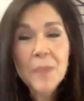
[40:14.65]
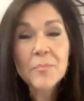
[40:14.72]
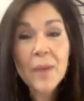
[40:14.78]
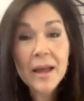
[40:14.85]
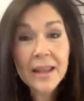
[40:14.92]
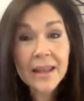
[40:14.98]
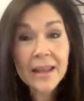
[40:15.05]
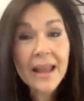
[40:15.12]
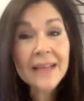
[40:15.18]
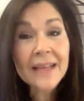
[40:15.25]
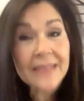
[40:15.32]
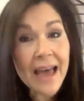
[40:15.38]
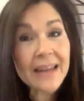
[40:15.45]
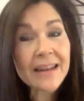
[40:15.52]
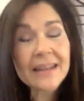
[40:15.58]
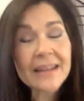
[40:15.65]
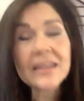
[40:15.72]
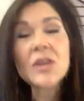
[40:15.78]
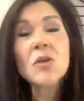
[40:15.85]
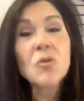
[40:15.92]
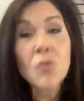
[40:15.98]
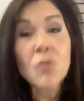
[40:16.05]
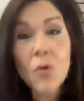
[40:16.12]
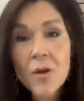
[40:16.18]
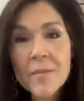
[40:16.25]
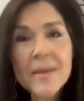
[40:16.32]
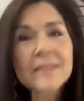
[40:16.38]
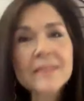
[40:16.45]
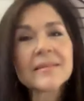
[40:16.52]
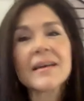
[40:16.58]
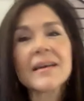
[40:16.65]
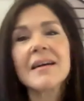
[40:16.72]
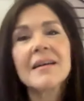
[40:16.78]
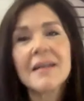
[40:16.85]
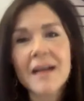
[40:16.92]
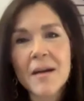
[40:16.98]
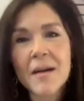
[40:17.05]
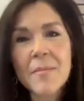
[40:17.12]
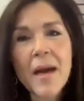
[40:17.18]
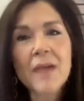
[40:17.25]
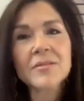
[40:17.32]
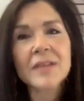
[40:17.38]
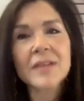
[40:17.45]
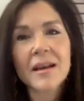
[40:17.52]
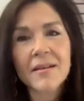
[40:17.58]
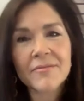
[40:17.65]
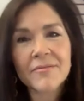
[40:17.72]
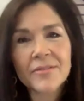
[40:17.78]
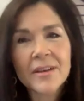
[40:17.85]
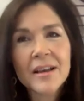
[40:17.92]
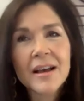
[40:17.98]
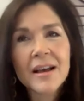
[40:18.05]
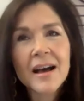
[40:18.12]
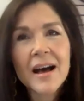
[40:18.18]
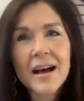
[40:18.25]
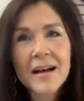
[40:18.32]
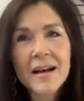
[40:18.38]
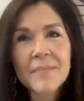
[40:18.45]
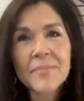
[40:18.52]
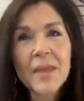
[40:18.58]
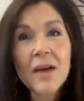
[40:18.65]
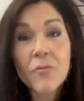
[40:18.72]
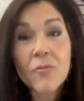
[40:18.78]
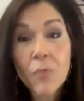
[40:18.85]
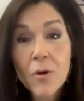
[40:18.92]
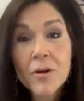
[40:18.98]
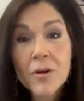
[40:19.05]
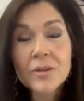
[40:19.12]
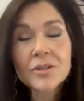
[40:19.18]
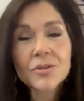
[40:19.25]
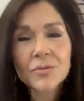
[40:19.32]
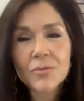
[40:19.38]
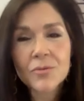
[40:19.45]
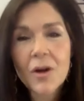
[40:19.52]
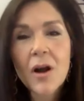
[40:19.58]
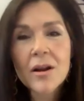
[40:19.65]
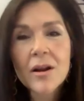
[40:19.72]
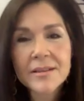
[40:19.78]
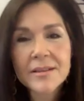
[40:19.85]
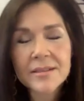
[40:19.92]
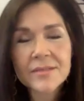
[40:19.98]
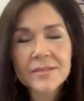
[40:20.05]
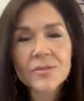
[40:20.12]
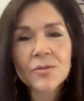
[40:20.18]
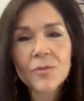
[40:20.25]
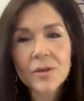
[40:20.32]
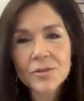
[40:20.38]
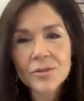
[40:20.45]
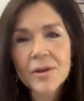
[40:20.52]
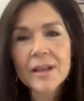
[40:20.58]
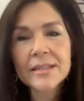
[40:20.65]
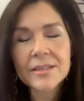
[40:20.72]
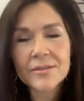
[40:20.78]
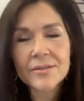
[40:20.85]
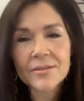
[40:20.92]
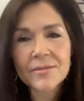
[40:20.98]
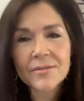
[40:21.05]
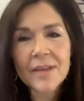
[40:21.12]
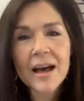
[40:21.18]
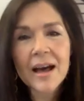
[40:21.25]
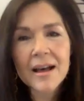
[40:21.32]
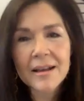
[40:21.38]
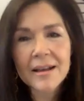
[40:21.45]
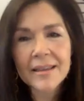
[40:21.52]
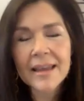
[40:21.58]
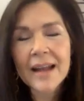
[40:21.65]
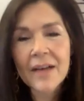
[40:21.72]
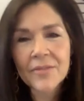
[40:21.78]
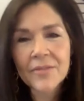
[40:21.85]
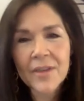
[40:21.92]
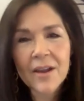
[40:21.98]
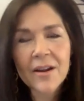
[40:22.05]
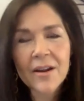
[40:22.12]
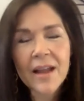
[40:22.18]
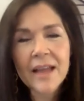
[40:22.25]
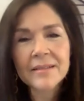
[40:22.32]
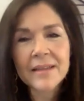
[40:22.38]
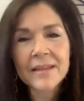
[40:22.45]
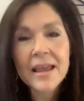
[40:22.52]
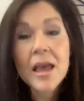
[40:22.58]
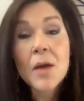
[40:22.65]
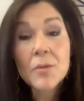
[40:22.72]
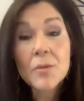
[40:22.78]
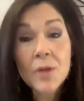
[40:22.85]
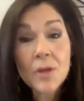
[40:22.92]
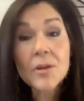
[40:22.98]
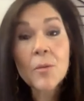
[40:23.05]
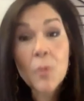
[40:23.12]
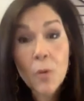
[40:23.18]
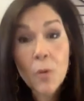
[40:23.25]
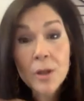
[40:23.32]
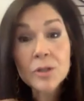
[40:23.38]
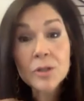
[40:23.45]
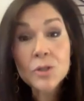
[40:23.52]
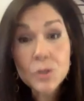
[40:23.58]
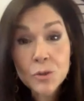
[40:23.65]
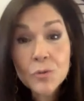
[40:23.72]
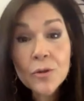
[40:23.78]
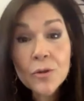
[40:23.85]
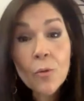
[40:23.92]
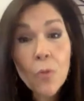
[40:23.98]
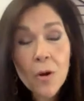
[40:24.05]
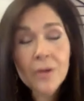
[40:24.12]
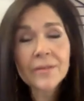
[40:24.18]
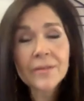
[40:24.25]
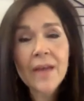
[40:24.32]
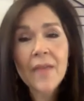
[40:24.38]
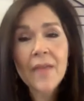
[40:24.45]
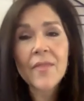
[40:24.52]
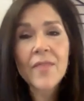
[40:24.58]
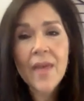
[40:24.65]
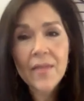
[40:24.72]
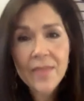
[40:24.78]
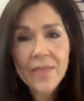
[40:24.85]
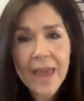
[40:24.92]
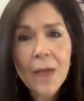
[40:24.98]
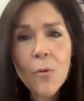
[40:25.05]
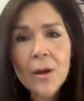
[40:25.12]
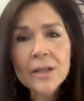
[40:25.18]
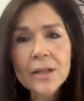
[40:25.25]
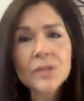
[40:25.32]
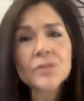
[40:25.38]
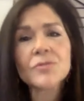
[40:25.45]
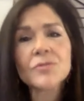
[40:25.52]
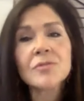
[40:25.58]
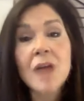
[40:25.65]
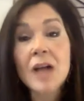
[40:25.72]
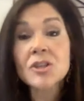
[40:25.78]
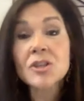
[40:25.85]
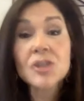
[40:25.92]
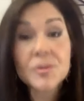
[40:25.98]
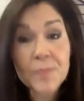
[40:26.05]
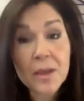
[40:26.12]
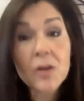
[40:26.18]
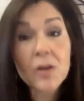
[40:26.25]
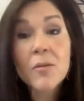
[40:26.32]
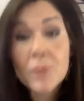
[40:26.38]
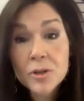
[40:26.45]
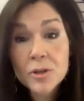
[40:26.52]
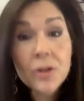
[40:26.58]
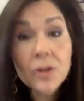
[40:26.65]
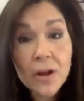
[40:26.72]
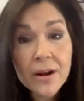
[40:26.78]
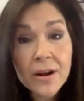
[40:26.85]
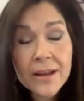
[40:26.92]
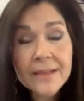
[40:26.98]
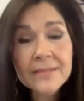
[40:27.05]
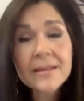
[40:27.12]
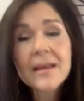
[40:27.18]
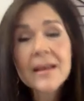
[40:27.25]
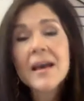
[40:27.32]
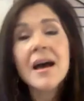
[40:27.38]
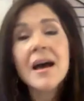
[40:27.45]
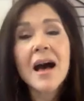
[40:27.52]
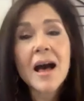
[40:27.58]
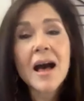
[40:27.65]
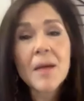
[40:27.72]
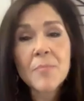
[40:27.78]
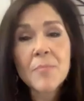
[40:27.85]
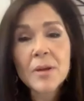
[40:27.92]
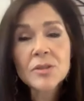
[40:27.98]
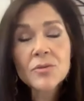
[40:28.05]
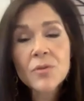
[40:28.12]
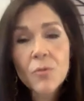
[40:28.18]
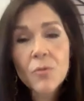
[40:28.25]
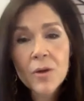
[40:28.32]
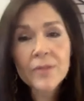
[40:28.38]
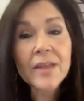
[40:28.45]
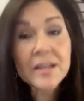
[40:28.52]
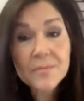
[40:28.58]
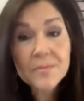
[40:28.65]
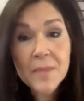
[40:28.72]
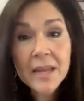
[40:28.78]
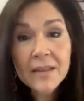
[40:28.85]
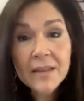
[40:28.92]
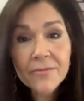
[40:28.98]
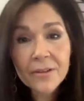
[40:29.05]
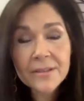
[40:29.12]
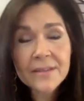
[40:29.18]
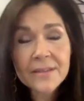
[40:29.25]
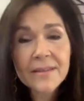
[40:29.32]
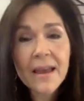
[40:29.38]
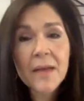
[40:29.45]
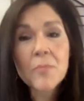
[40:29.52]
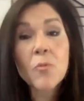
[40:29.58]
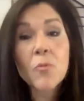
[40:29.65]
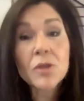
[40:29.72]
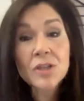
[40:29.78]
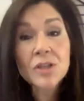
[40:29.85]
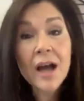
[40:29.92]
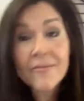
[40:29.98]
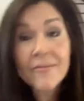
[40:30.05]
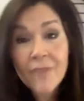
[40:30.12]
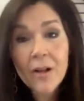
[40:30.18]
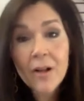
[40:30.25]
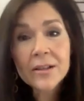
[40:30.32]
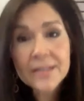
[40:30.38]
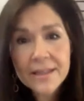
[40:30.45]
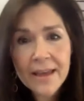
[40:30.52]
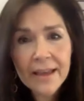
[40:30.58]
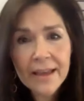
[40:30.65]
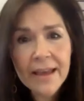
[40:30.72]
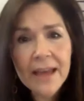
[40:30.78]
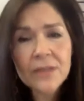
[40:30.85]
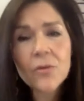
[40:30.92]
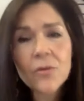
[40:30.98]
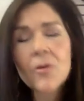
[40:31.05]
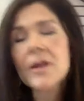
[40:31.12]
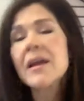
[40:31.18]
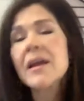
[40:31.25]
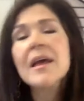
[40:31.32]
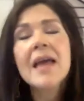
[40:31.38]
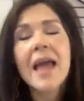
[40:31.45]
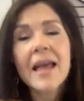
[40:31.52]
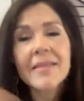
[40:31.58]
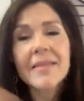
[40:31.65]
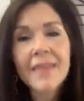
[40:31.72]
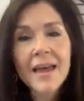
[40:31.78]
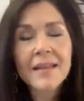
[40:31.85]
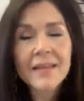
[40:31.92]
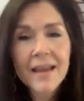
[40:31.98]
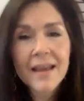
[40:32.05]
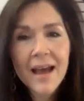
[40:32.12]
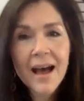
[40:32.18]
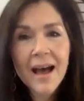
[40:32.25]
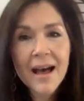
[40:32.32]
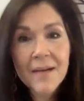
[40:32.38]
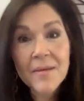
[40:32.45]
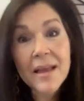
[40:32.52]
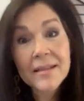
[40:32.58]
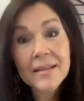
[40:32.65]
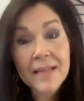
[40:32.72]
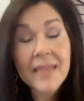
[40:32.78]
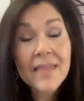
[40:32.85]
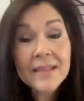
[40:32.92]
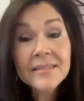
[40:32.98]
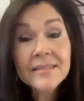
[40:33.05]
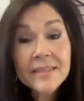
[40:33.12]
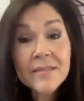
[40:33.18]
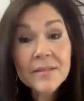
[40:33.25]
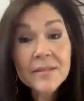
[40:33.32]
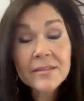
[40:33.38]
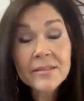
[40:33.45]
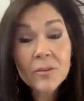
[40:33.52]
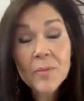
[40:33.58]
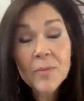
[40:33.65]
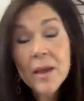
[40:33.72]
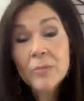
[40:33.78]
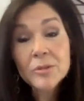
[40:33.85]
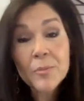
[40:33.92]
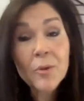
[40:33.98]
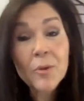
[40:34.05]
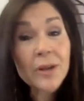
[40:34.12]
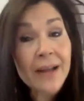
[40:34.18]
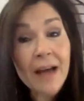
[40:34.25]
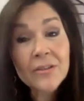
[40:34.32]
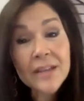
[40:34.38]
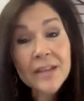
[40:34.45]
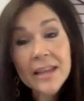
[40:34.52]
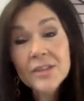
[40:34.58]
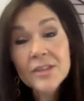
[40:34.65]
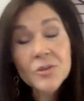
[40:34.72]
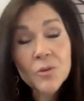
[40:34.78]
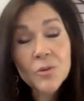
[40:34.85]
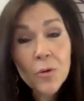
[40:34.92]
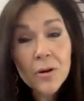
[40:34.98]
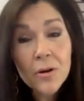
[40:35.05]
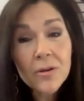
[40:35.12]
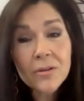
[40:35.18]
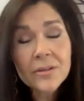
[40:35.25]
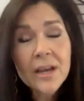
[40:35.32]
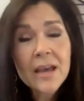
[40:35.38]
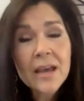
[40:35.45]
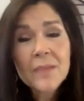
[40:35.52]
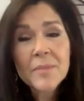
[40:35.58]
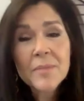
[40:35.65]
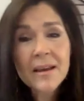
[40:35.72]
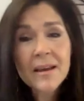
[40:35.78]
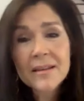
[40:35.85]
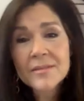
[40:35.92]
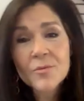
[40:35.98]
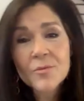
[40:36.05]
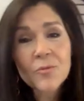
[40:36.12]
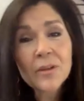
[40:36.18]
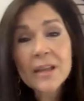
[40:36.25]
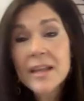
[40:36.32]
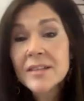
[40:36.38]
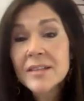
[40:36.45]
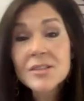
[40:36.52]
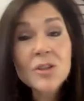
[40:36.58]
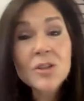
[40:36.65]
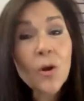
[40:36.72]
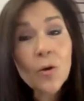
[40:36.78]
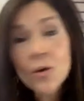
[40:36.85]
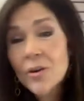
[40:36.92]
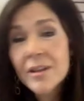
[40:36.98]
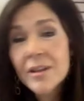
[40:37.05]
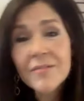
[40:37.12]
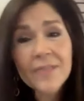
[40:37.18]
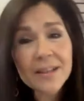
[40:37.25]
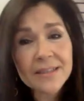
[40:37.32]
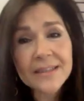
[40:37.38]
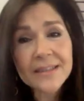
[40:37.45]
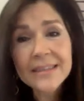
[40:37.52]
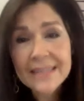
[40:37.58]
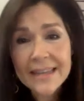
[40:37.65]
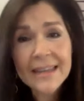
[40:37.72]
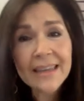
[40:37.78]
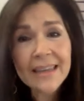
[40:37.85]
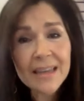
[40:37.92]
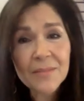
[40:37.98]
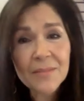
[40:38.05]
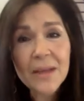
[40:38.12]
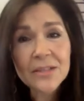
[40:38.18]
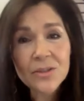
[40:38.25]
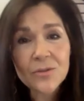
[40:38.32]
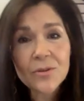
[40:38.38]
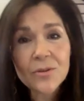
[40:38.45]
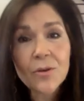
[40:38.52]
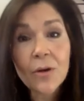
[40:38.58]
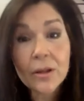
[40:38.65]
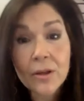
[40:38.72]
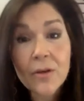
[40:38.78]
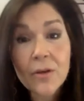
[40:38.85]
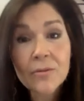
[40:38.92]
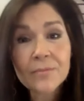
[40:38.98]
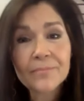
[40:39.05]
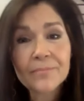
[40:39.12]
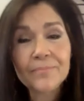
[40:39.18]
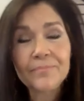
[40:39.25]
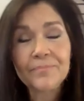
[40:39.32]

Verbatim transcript: But it has added an enormous uh, amount of um, of work to artists who are trying to uh, get out there and number one do the work that that they want to do not just be commercial artists uh, but do the work that is meaningful to them which i fall into that category and then uh, and, and then st still be able to put it out into the world because really it's no good if it's sitting in my studio alone